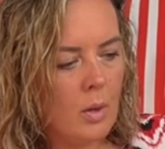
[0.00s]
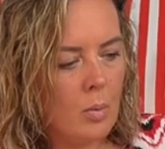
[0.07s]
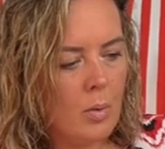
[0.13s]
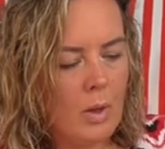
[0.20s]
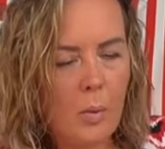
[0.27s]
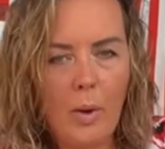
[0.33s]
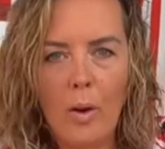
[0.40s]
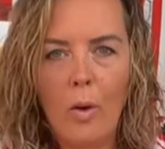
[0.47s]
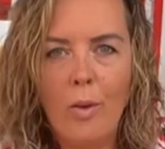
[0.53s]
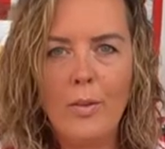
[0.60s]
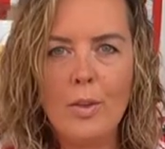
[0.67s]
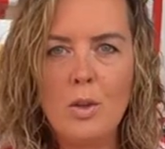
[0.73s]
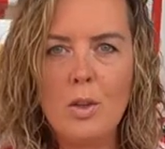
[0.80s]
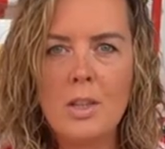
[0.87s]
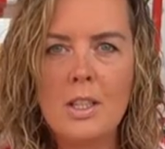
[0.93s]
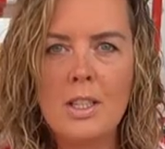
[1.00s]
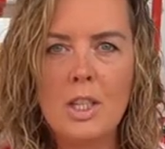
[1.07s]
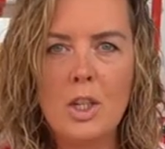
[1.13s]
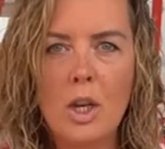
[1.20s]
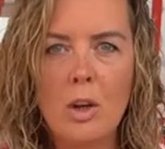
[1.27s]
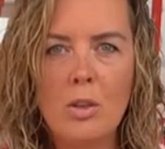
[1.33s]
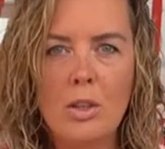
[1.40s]
we quite often use it to
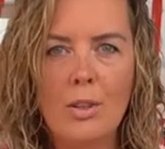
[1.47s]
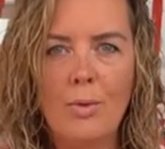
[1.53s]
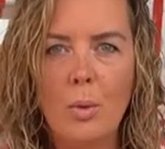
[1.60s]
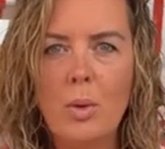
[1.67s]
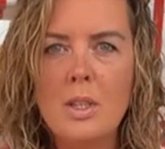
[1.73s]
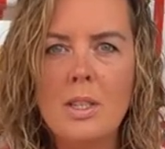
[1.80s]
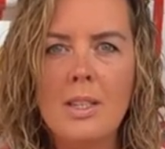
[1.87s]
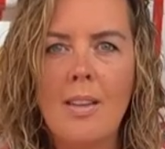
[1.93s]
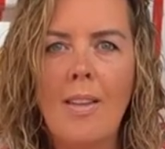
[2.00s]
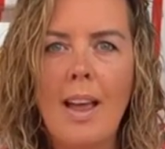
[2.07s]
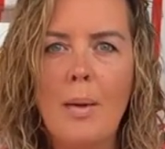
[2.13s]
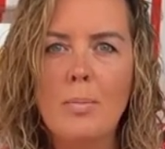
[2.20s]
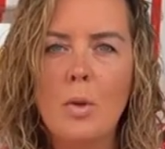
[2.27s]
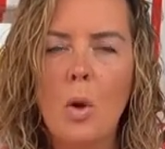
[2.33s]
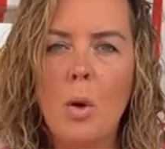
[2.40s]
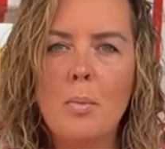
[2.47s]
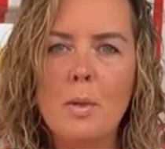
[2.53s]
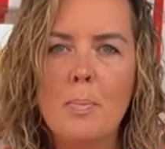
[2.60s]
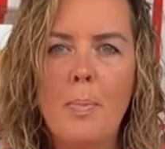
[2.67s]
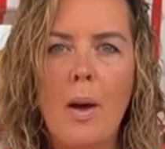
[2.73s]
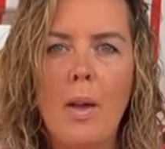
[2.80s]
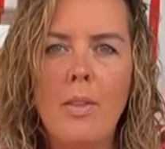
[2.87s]
charge the phones and the laptops,
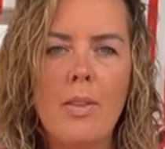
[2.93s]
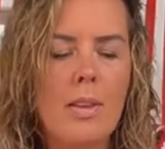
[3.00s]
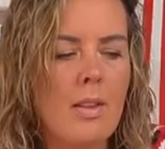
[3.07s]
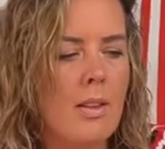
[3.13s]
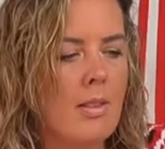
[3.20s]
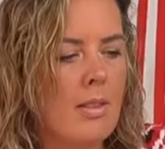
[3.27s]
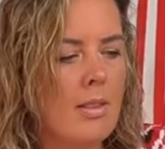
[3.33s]
but the